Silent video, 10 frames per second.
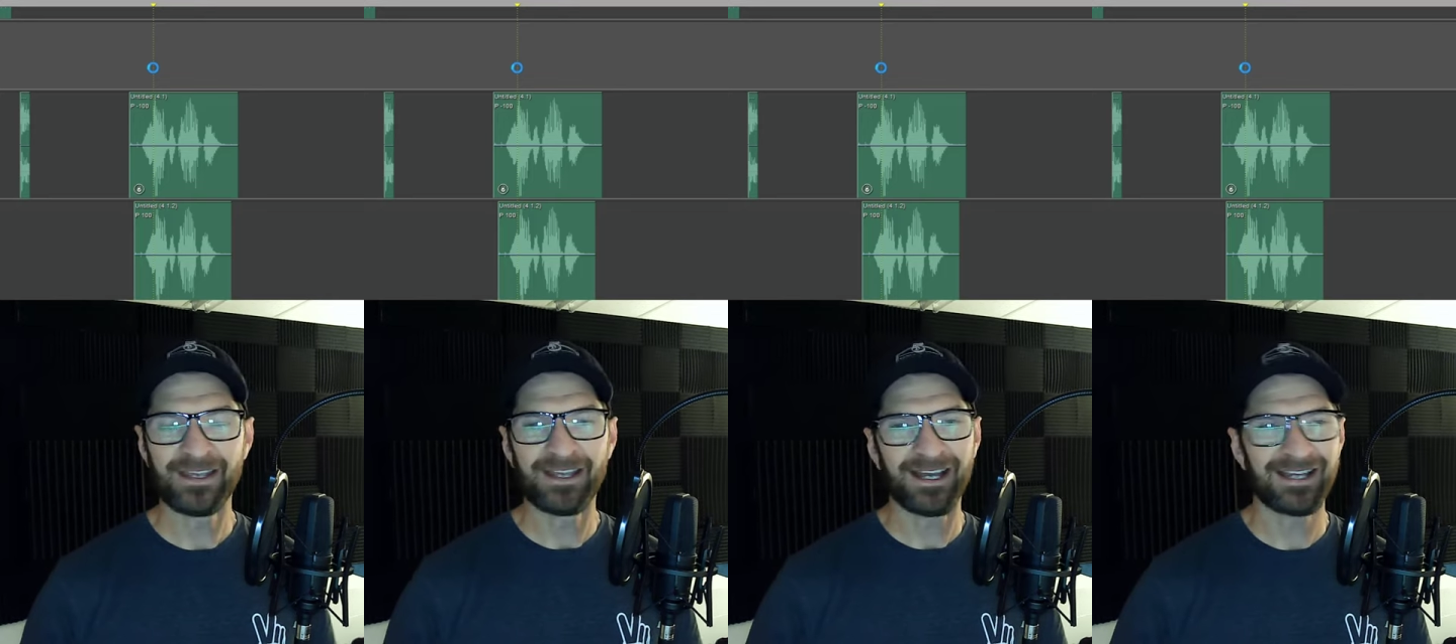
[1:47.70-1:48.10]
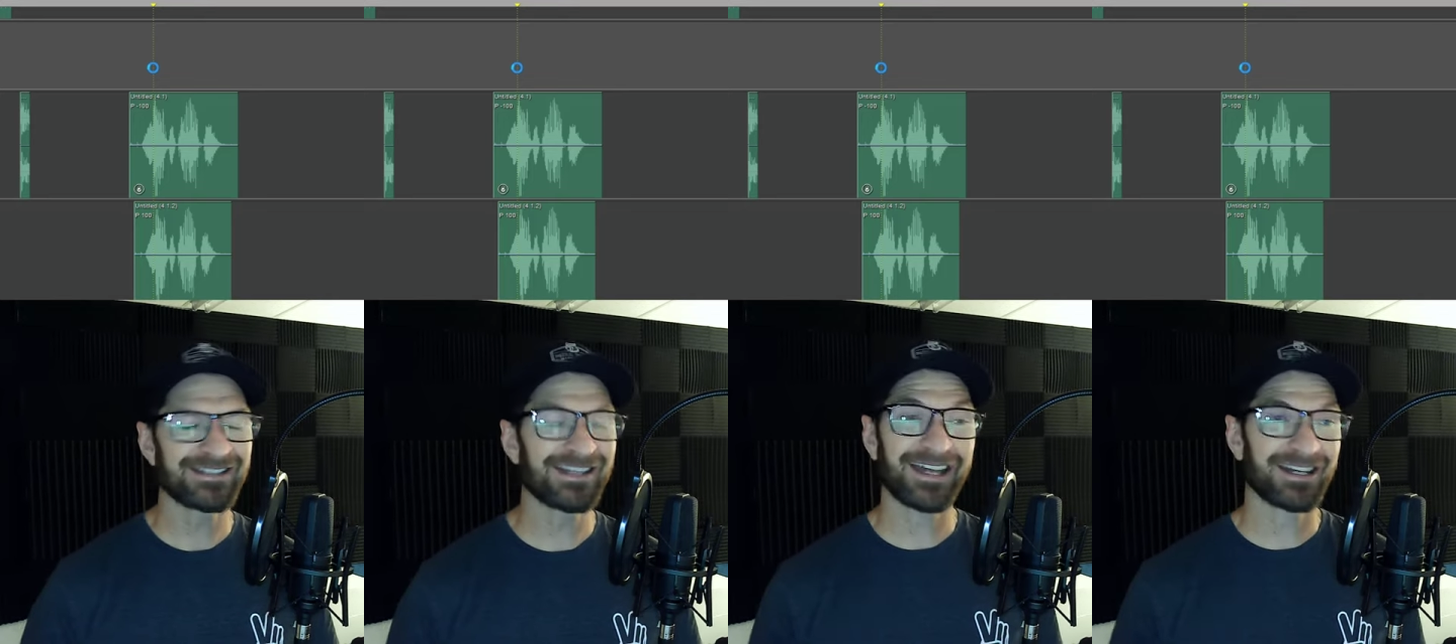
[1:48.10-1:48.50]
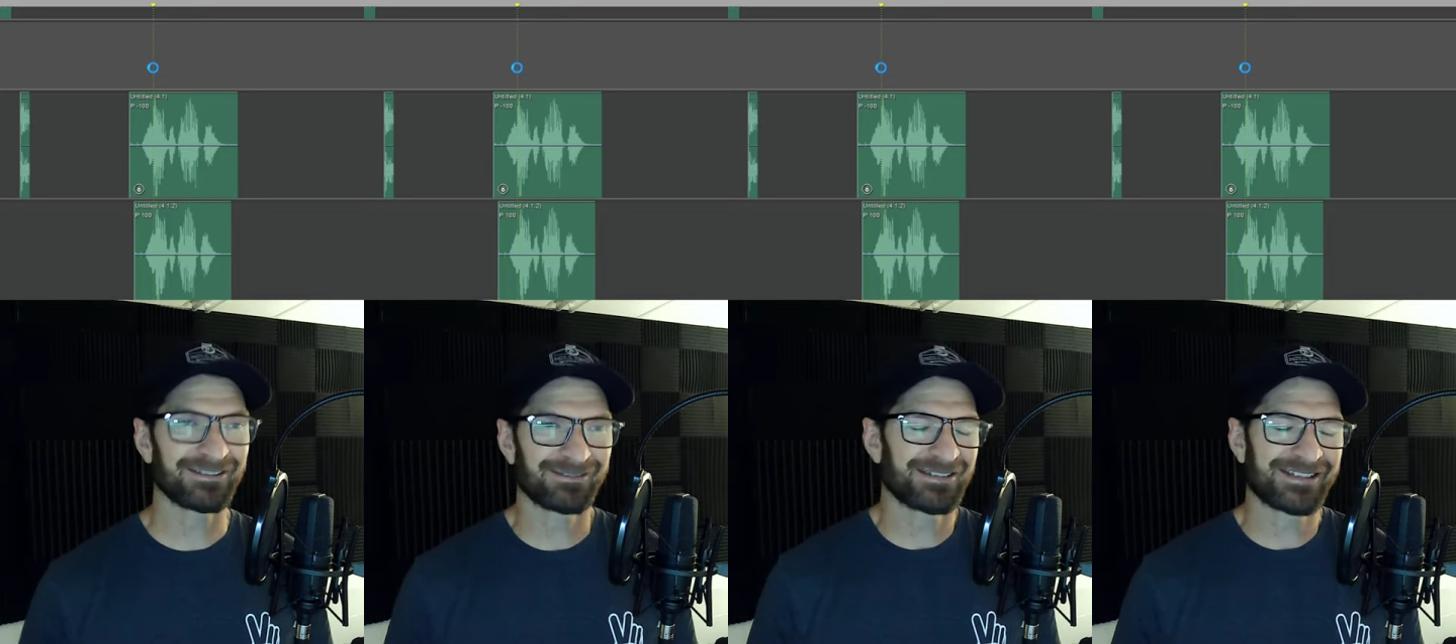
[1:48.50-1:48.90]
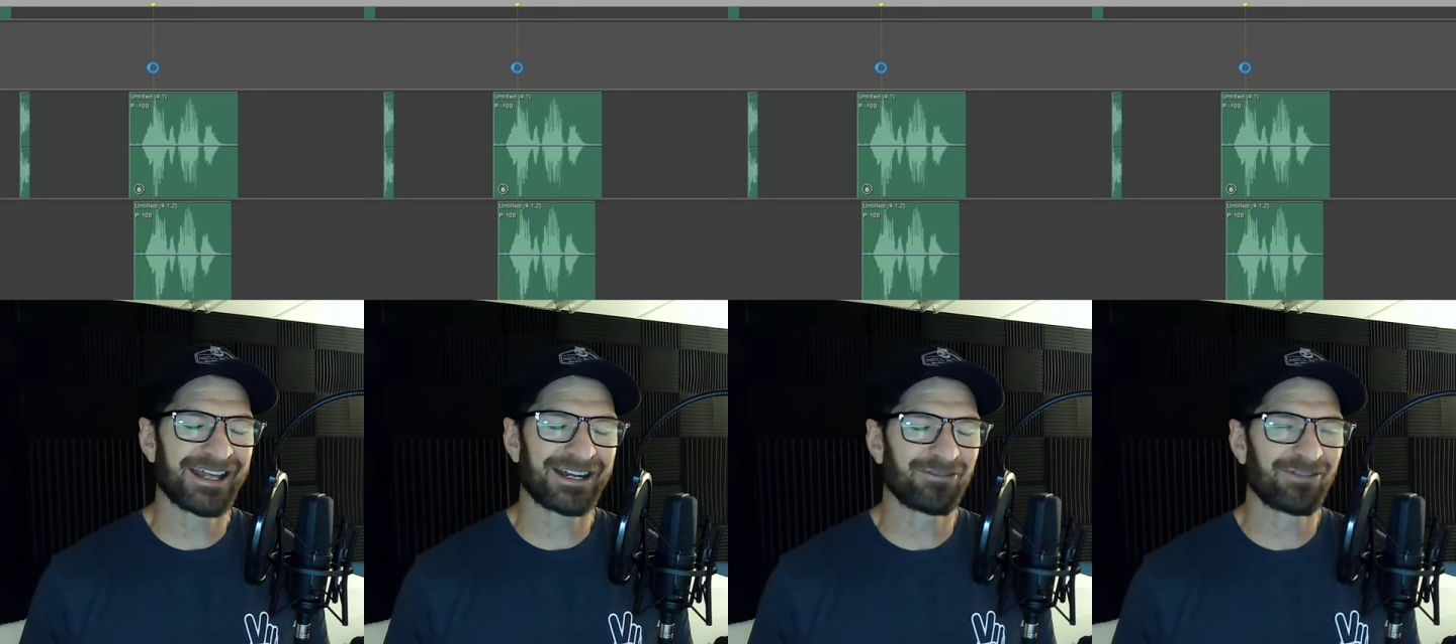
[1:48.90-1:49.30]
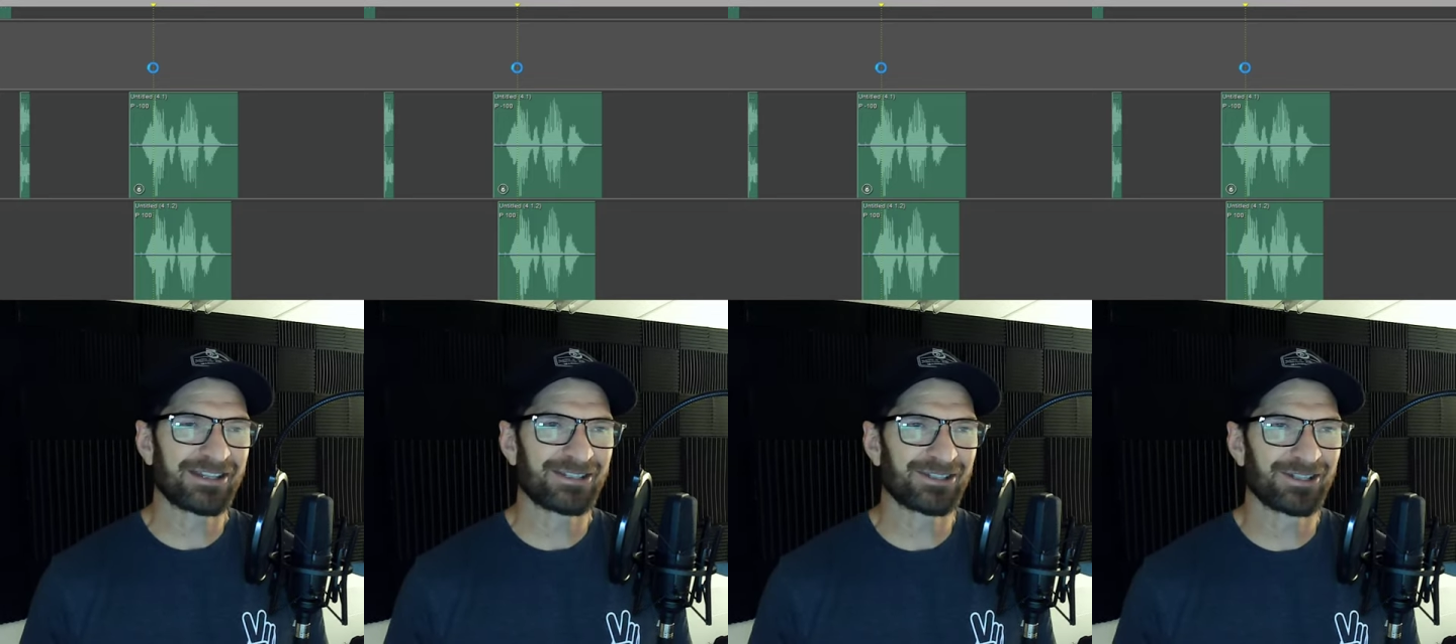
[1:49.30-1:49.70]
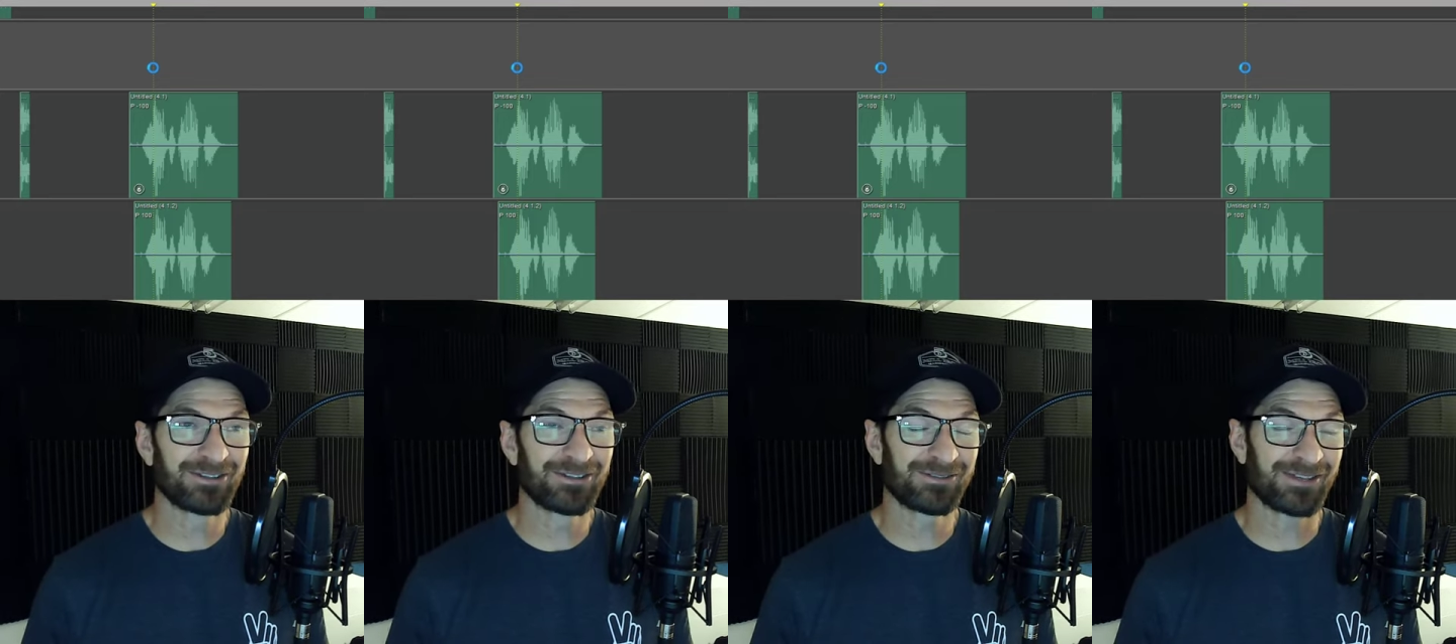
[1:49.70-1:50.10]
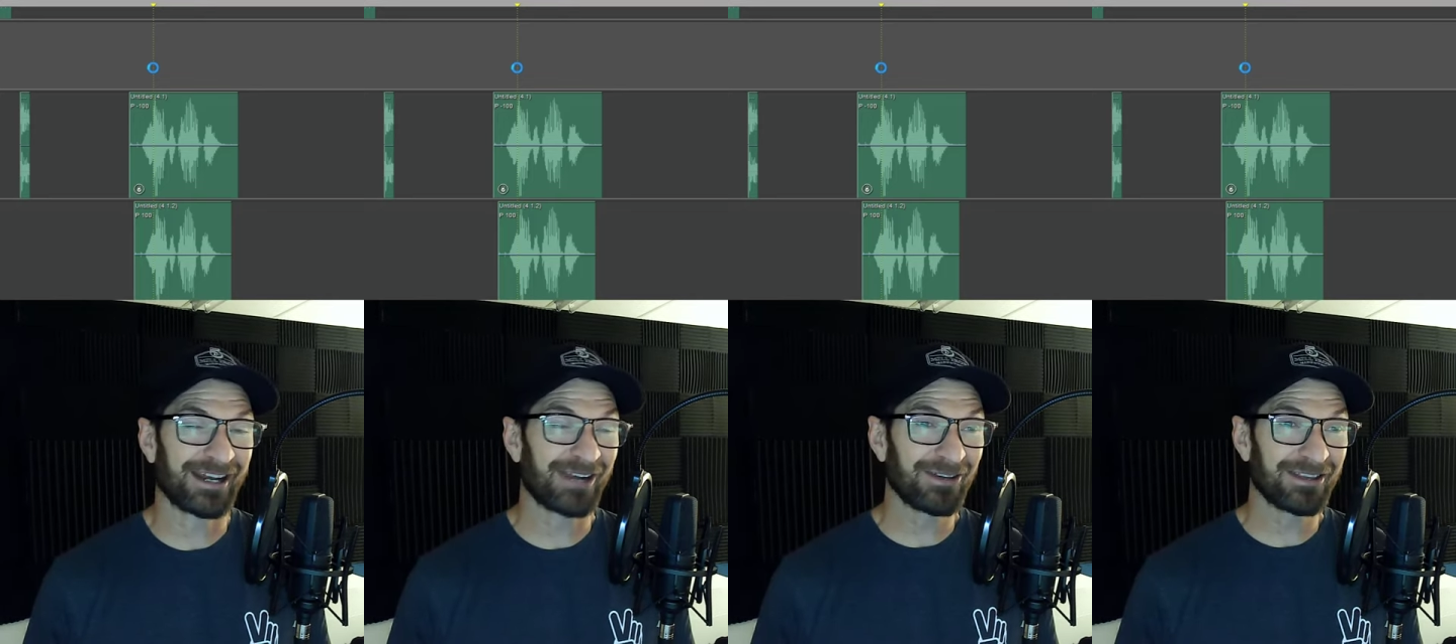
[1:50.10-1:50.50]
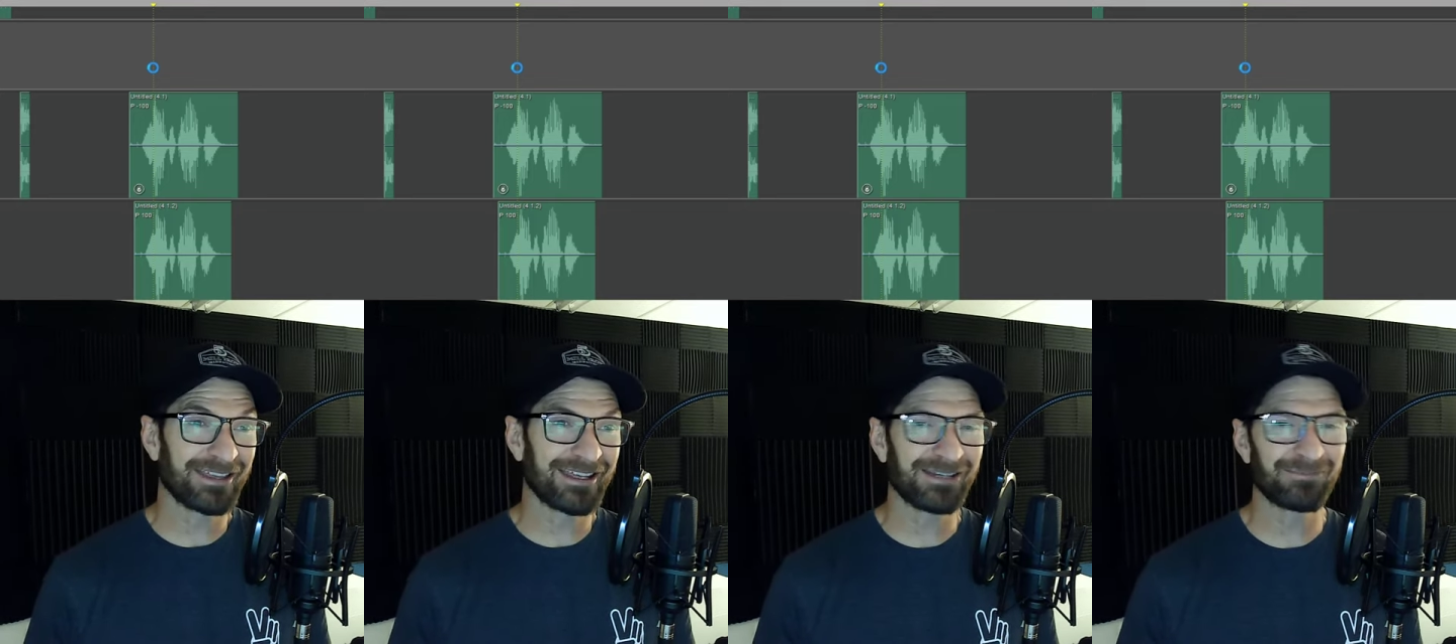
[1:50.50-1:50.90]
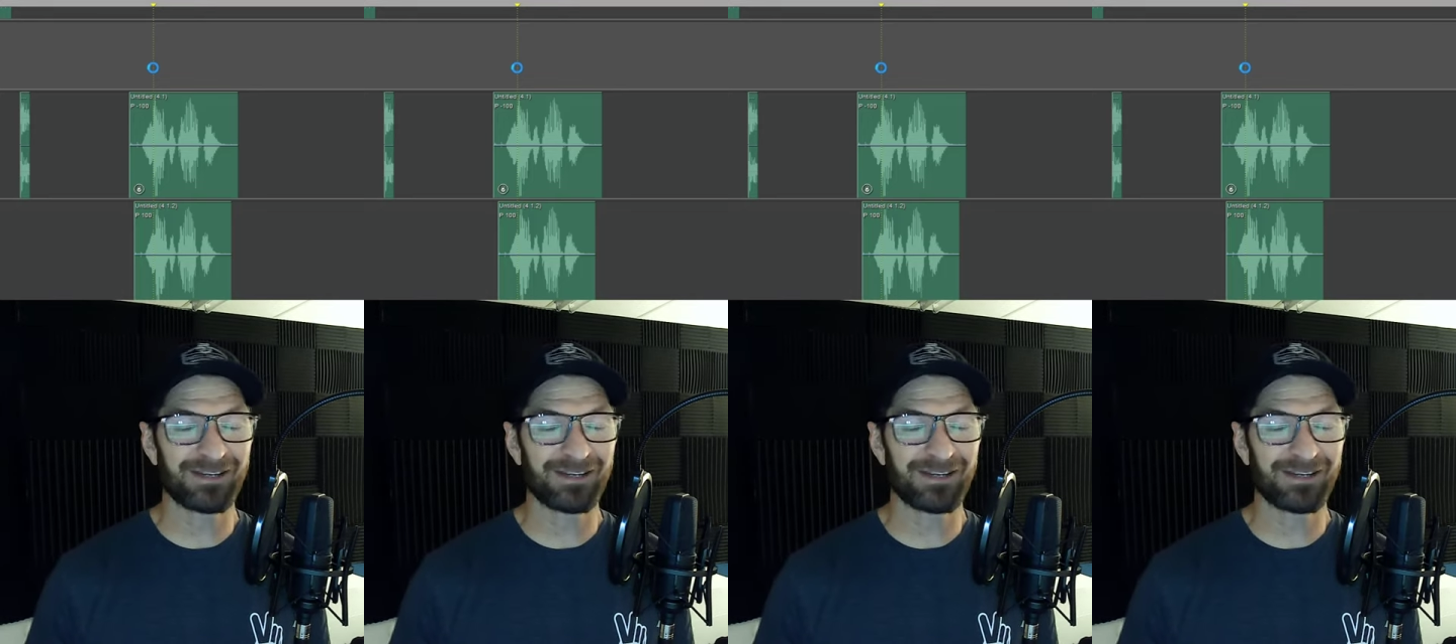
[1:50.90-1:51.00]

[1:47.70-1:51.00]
It's not an effect you should use on everything,